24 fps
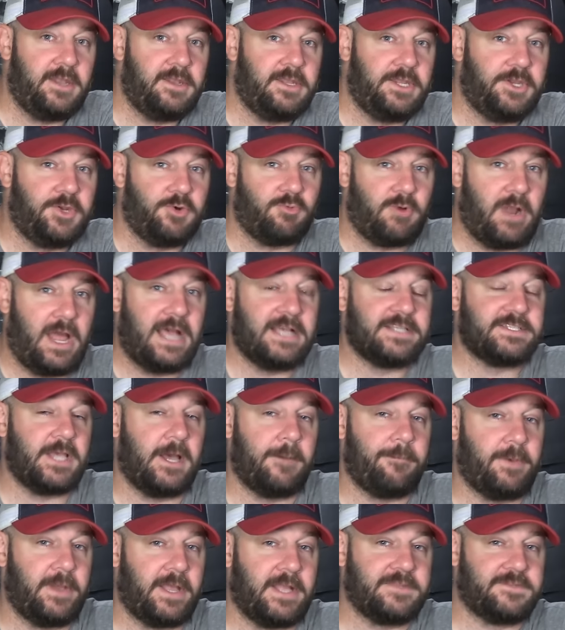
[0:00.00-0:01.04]
need to rise
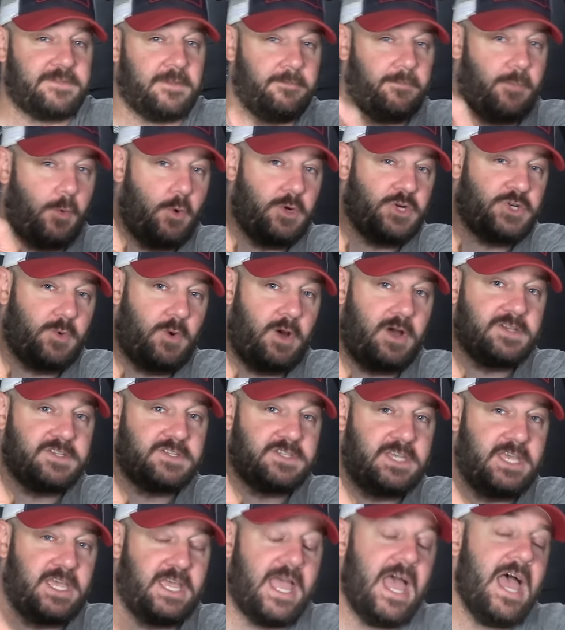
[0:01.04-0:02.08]
up against the
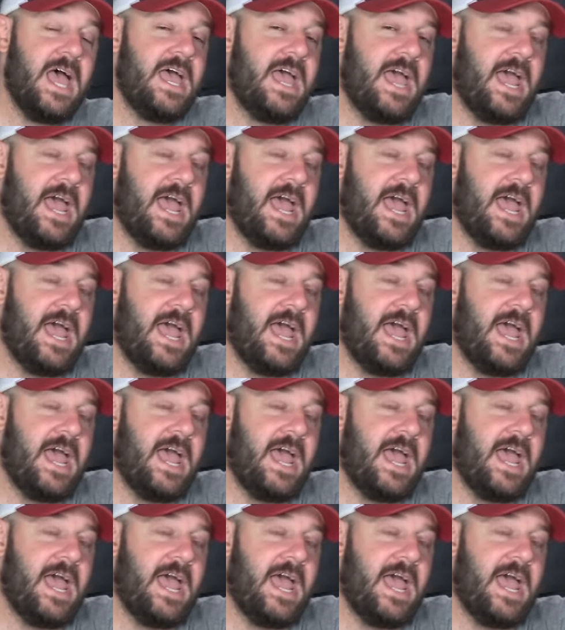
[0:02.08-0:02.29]
bourgeoisie,